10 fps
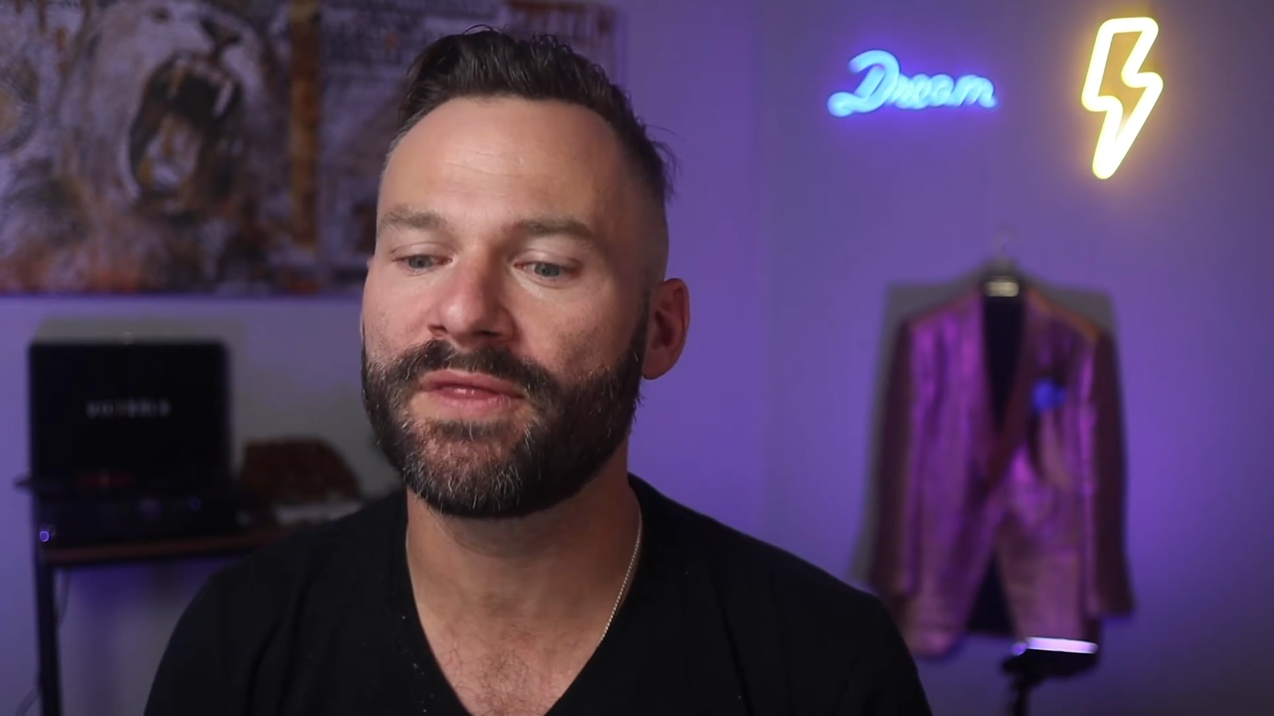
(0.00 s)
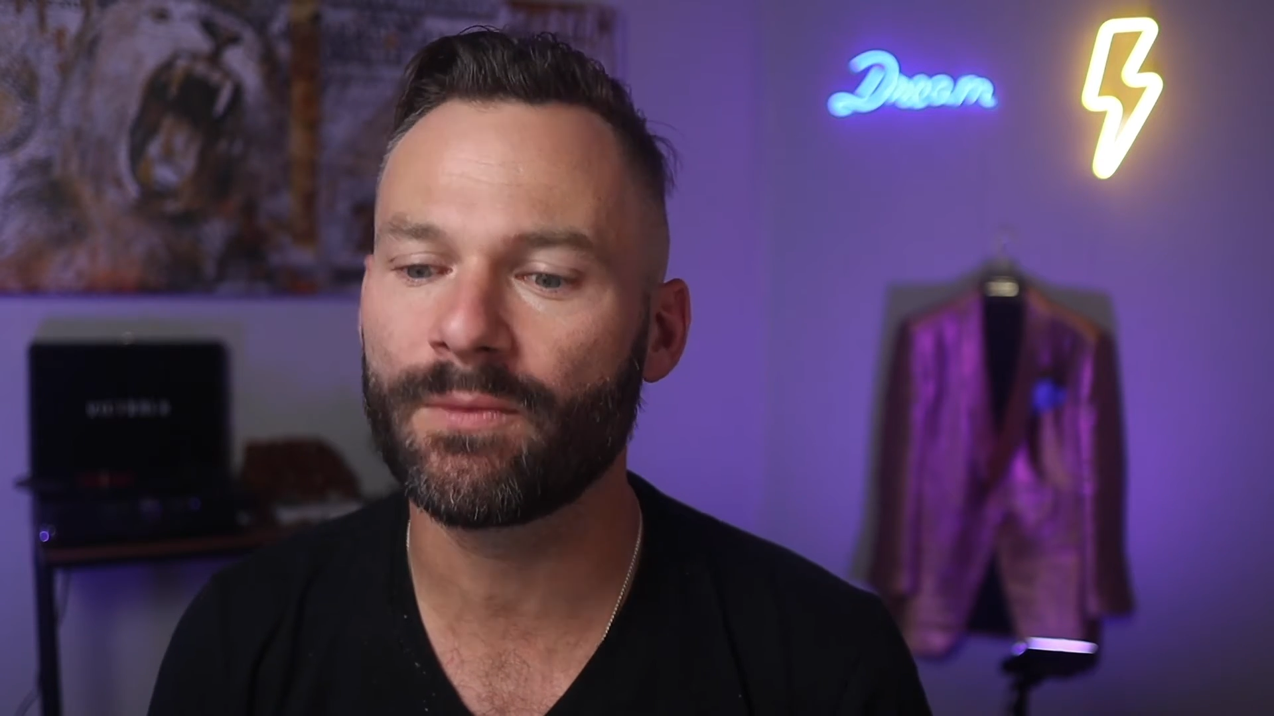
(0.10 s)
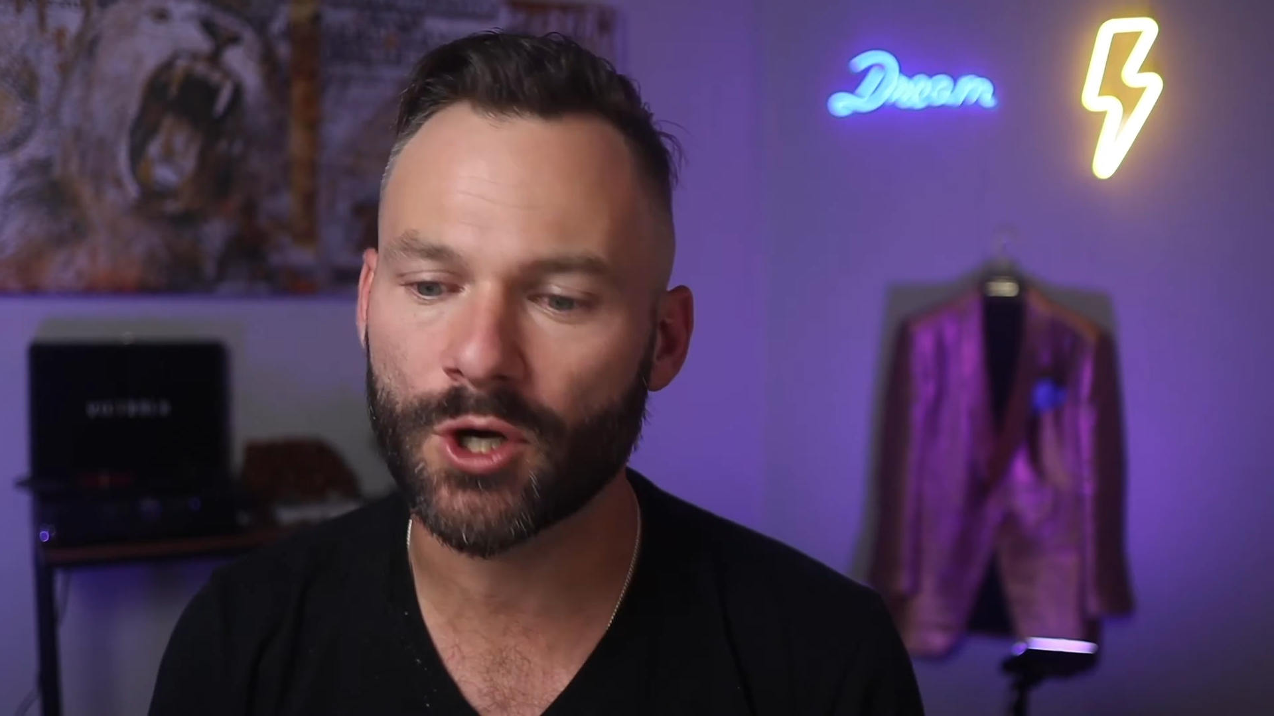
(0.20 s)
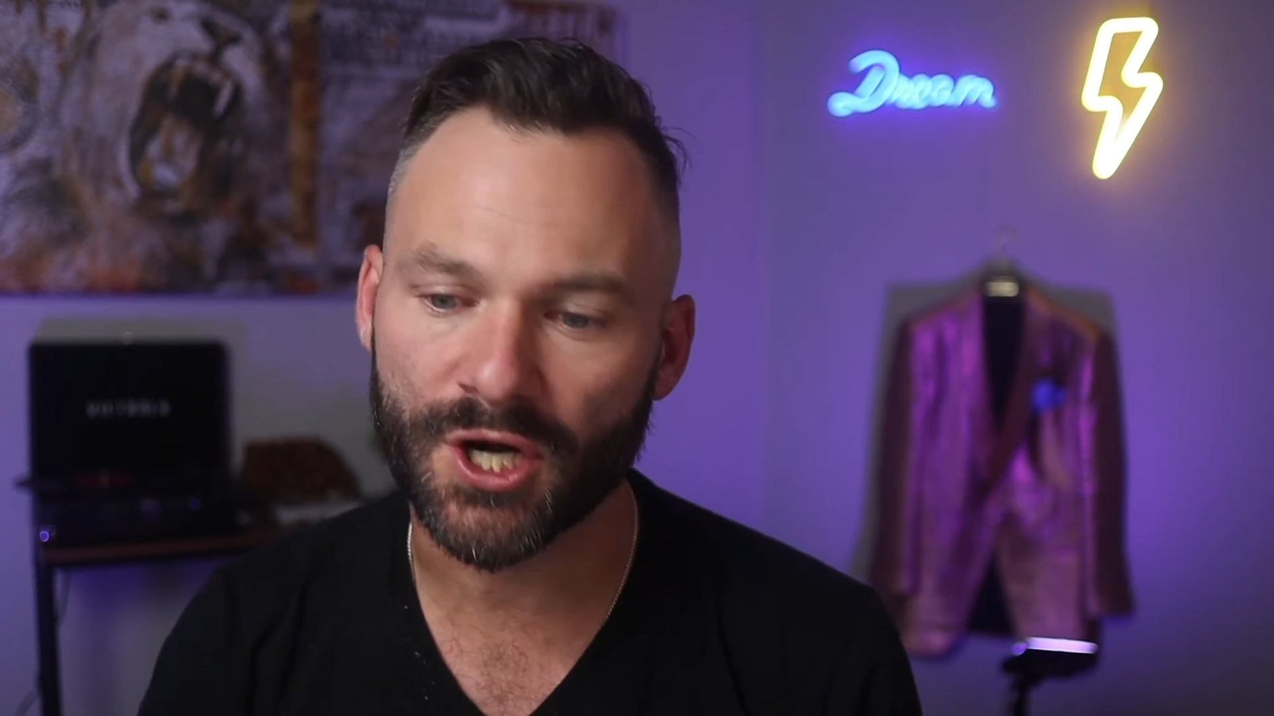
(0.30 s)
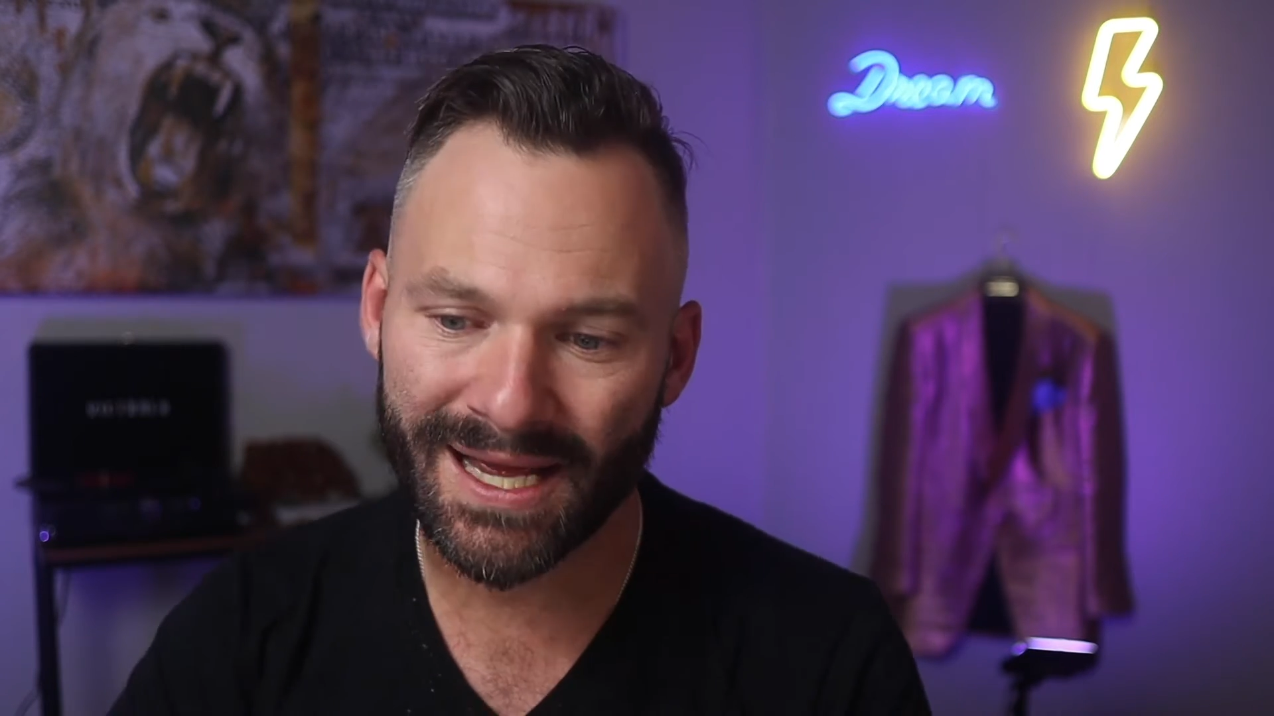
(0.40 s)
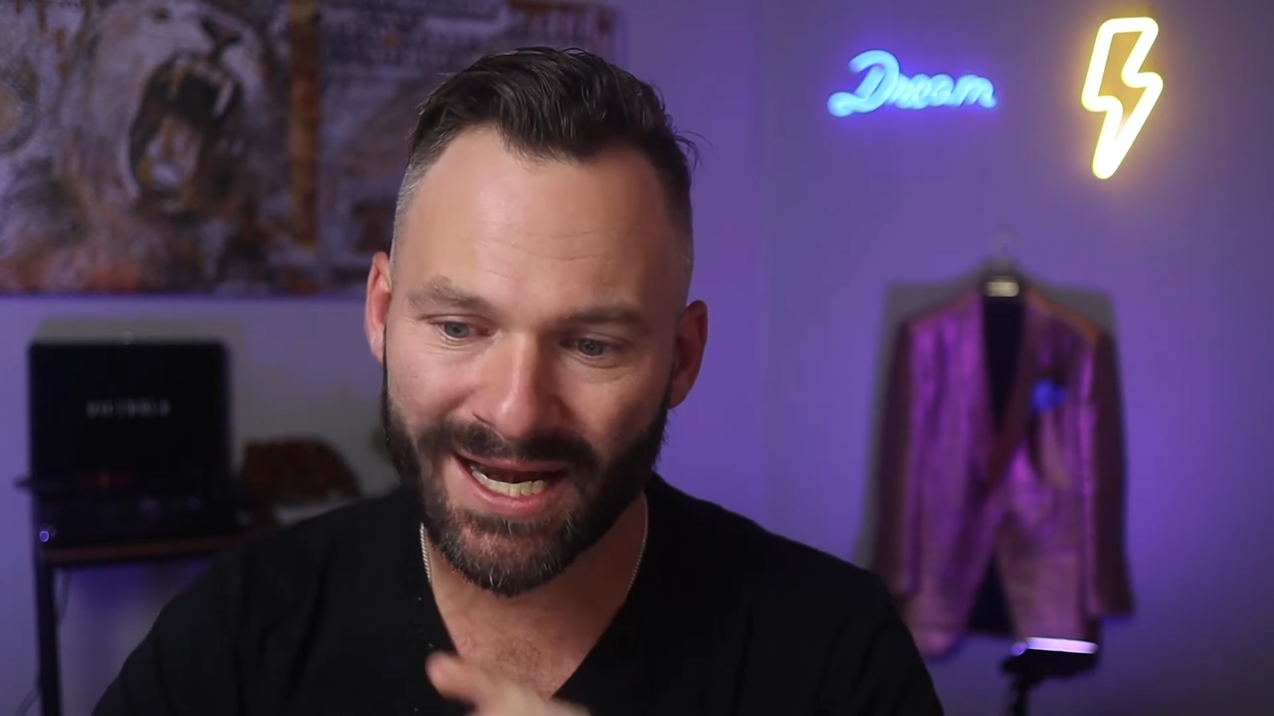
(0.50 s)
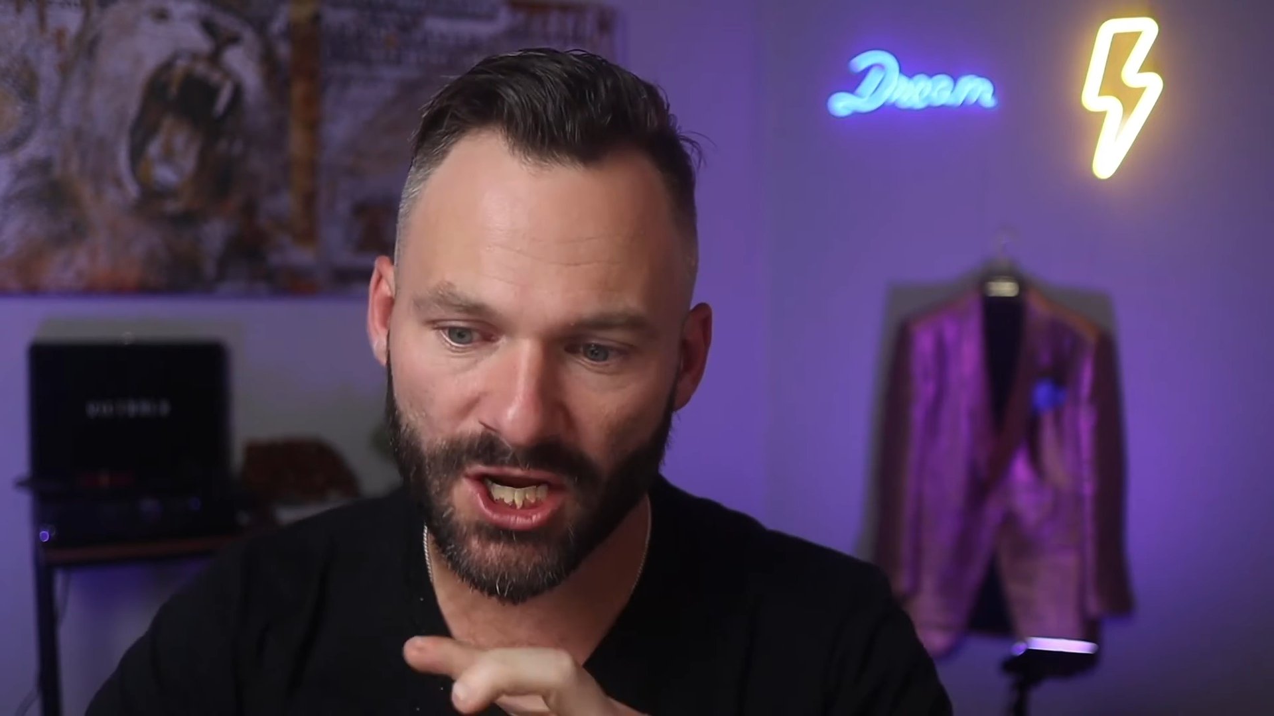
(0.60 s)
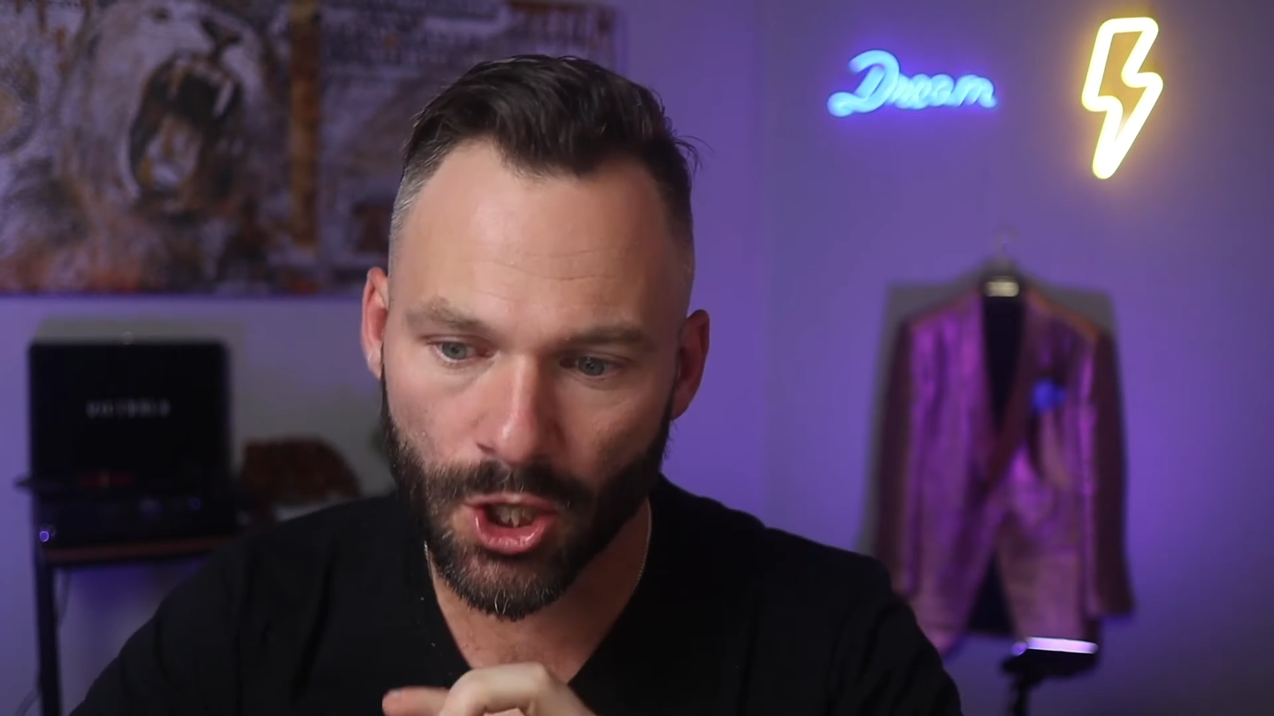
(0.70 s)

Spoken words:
and then we're going to kind of